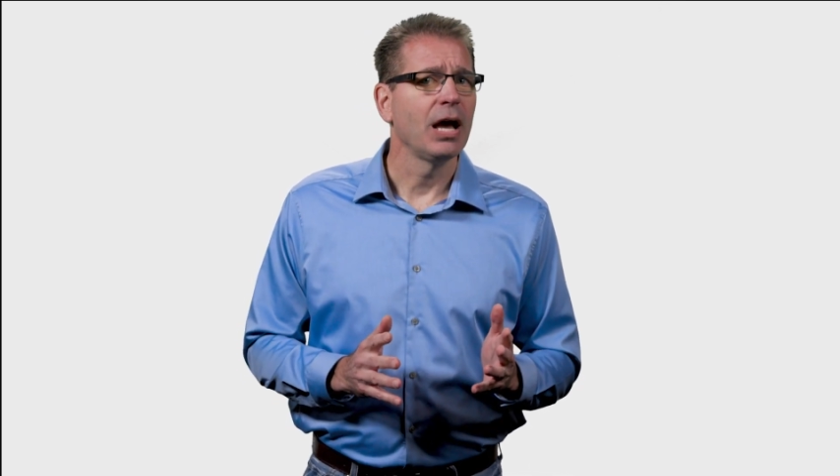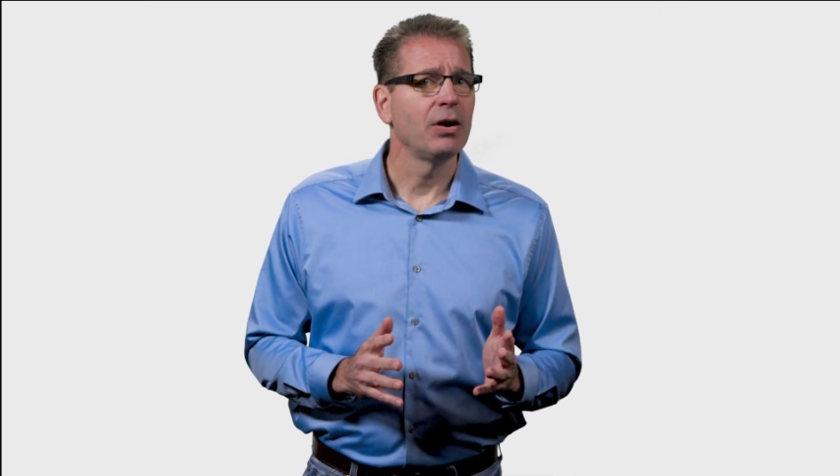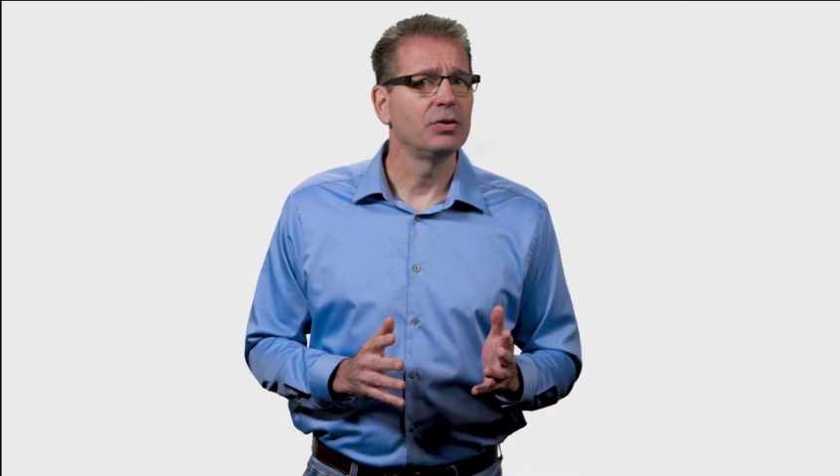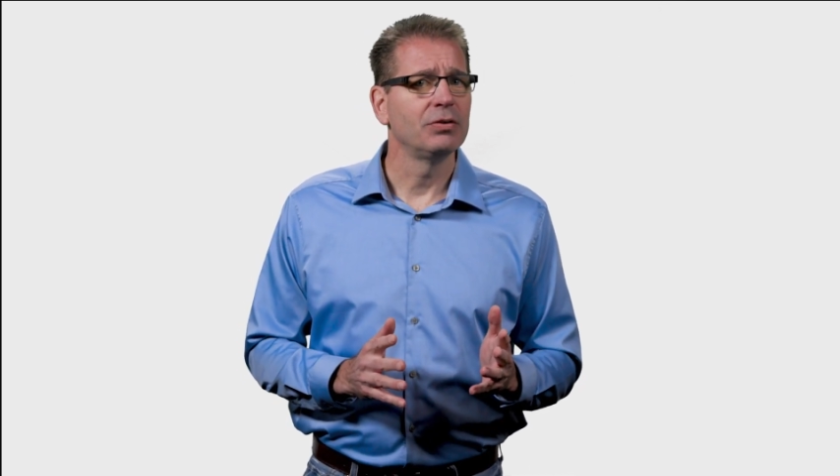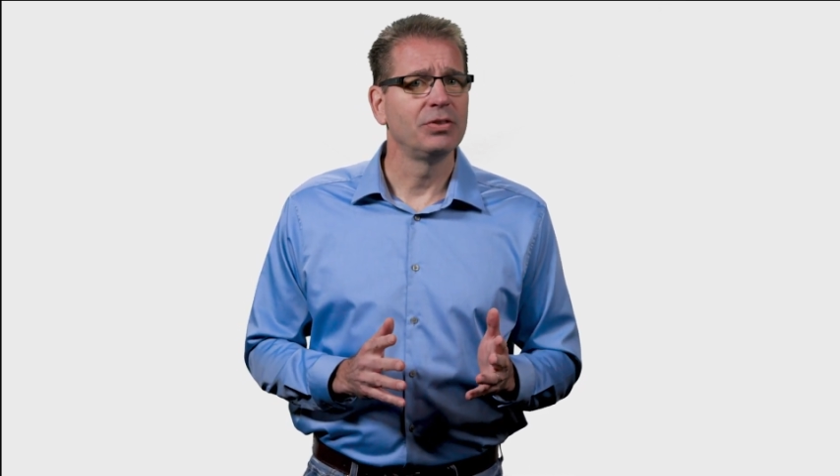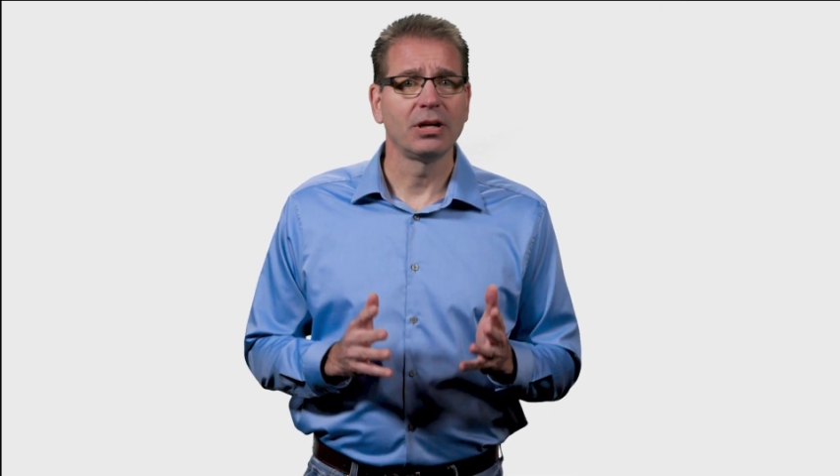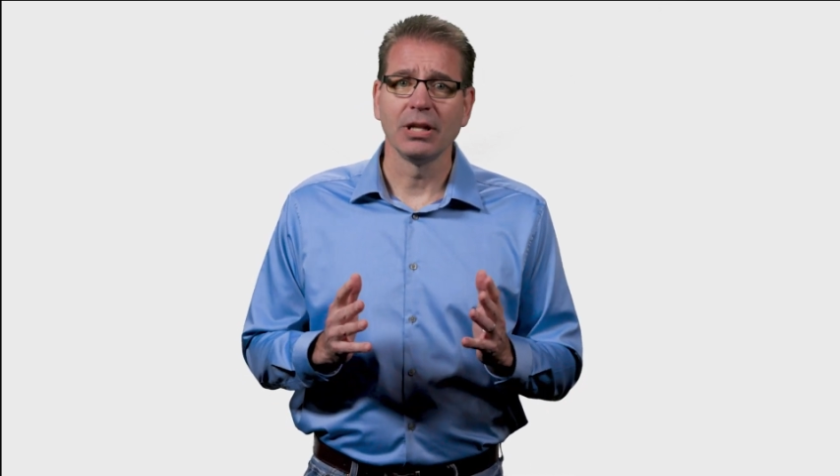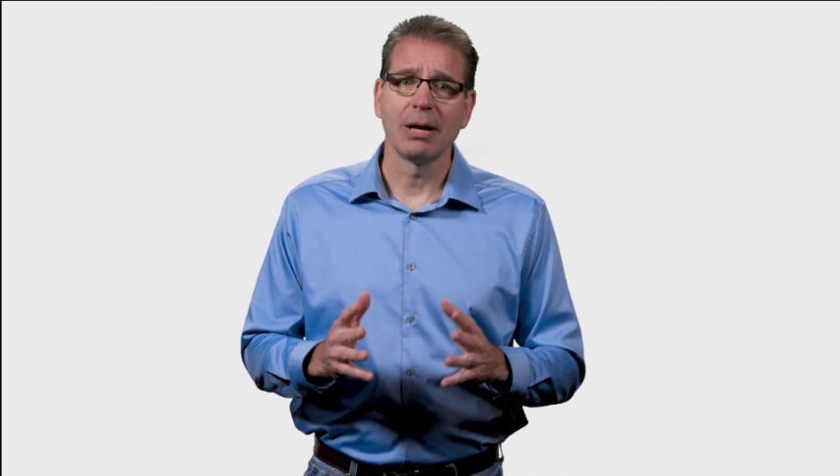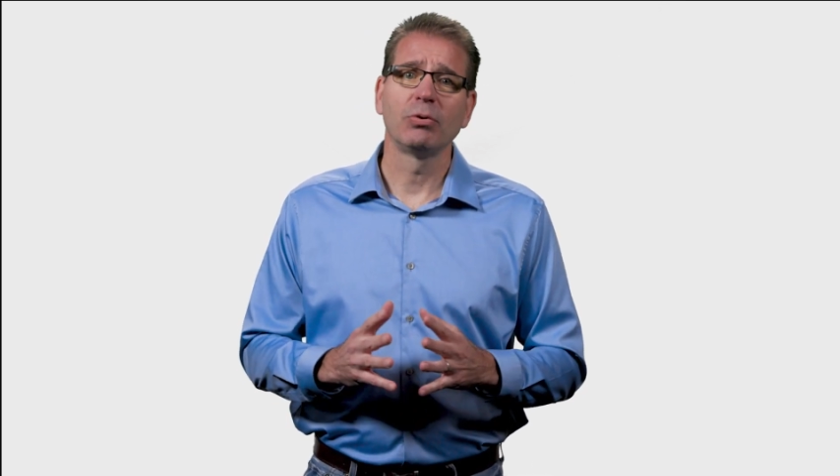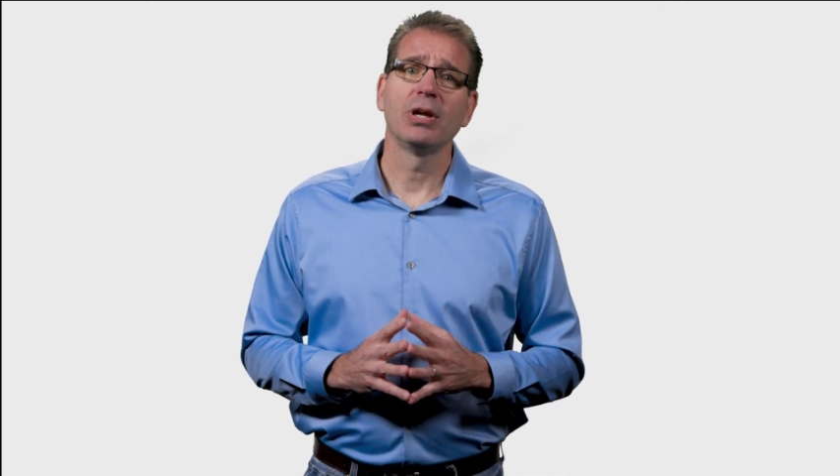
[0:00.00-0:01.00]
out of the
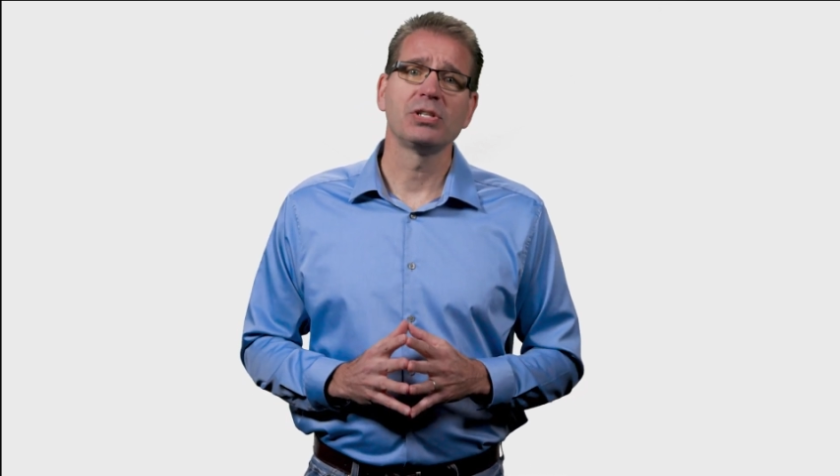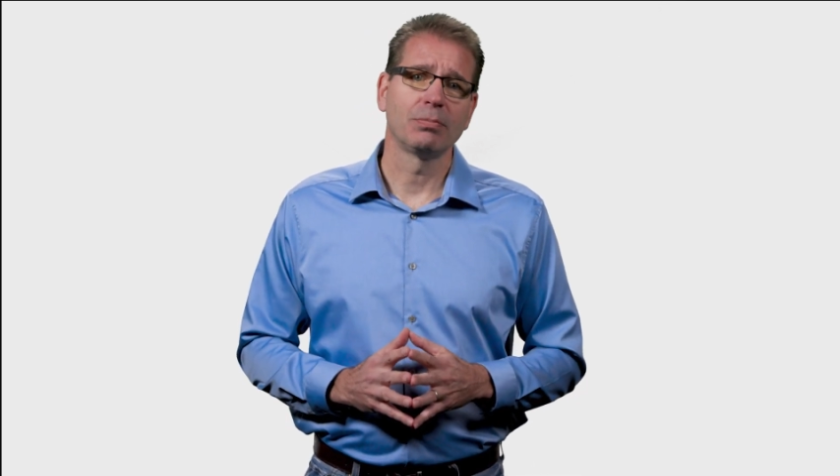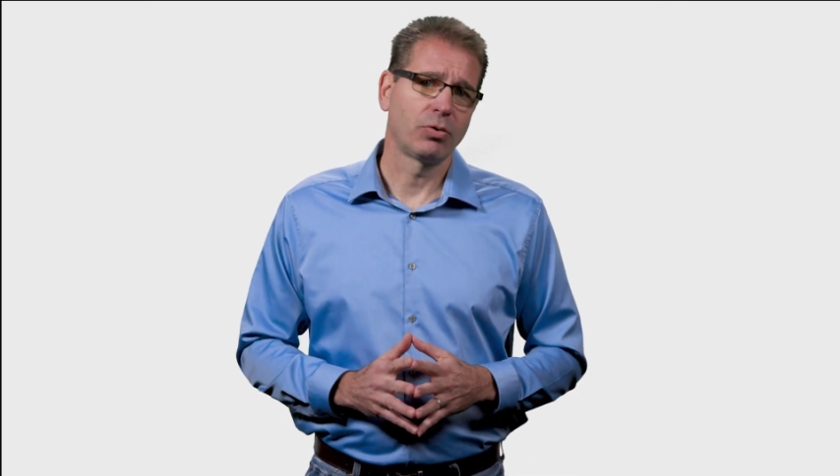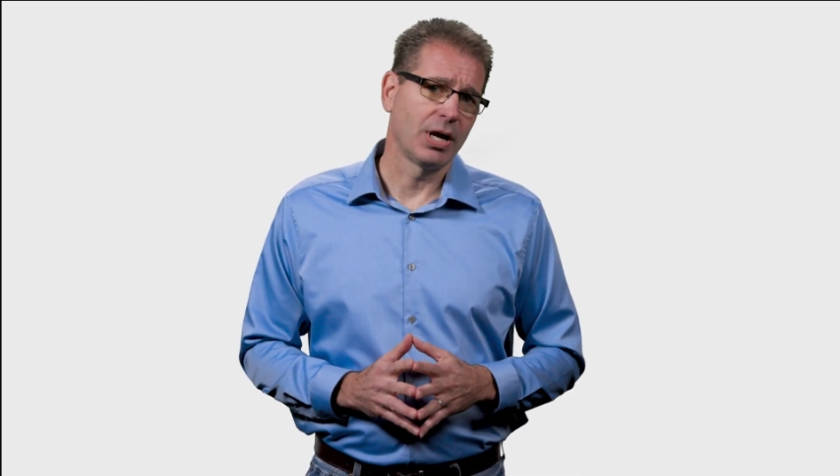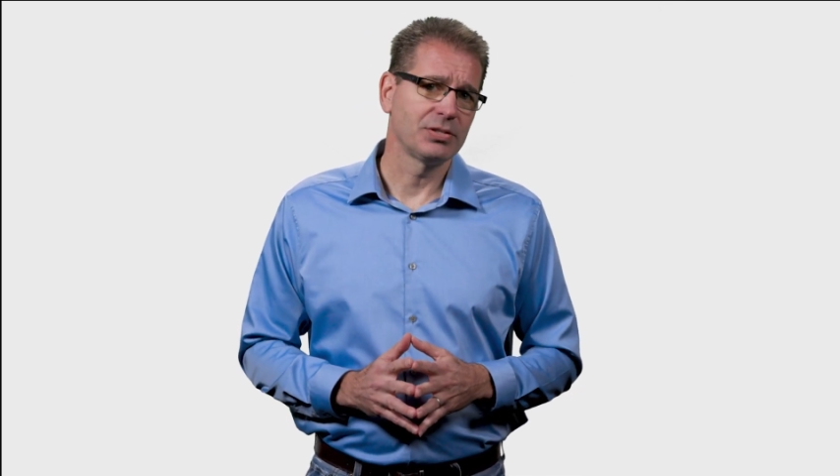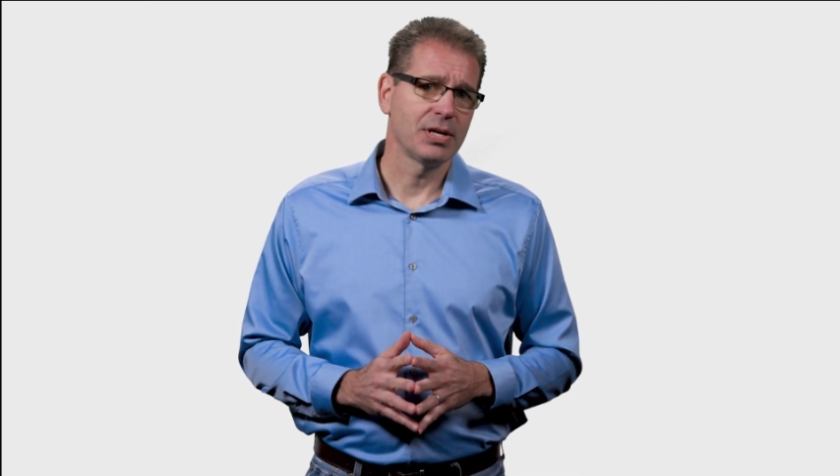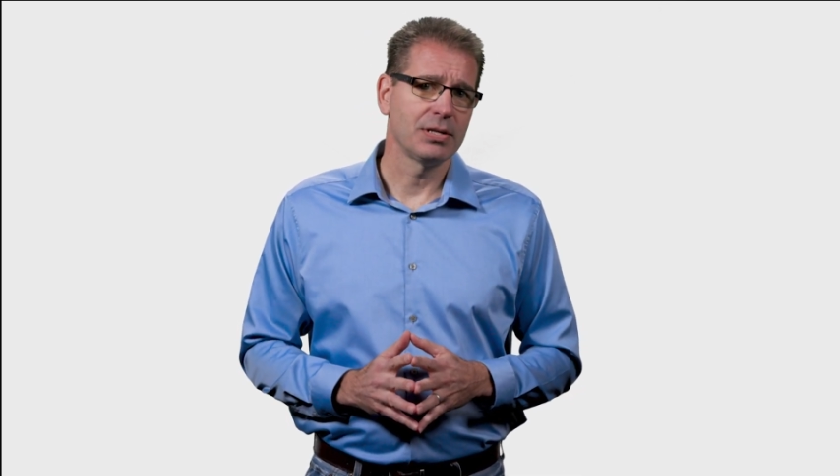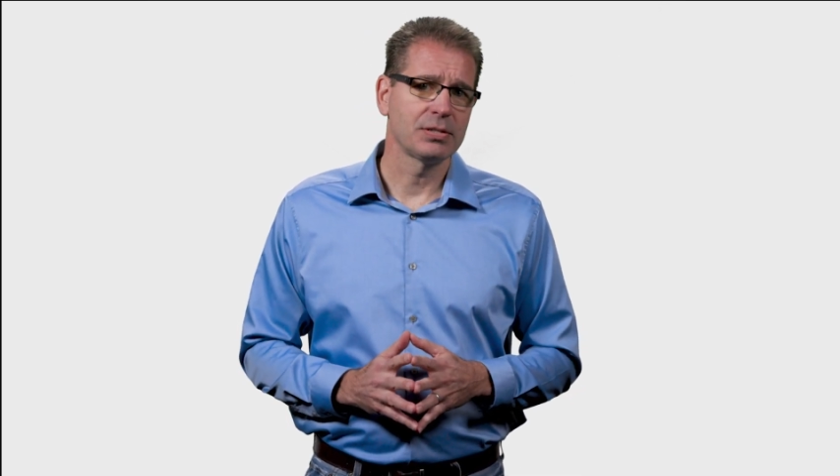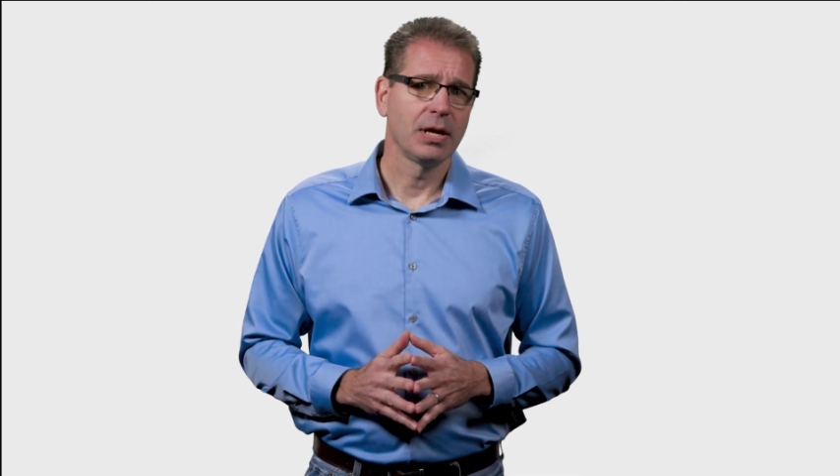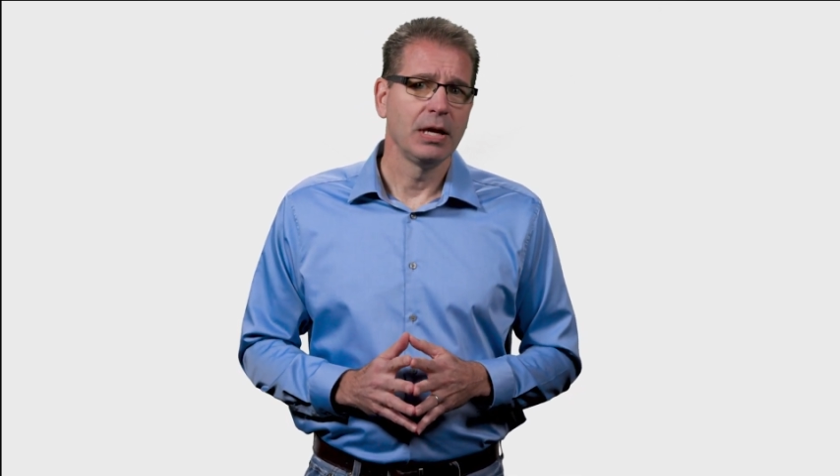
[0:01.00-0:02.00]
collaboration
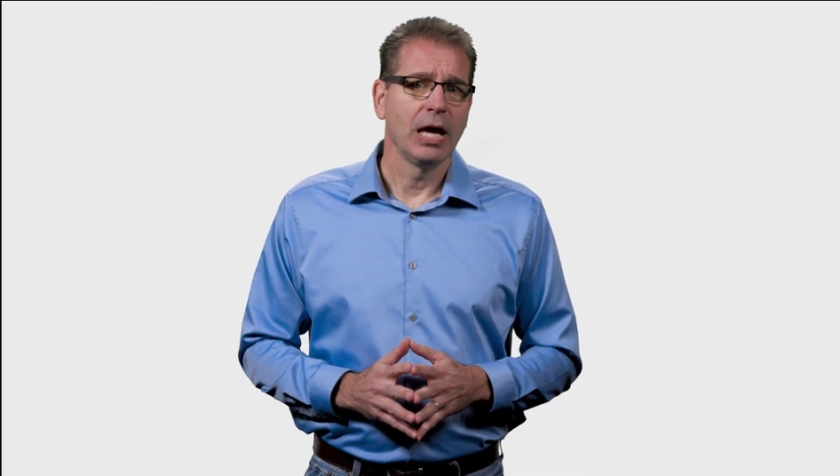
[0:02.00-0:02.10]
process,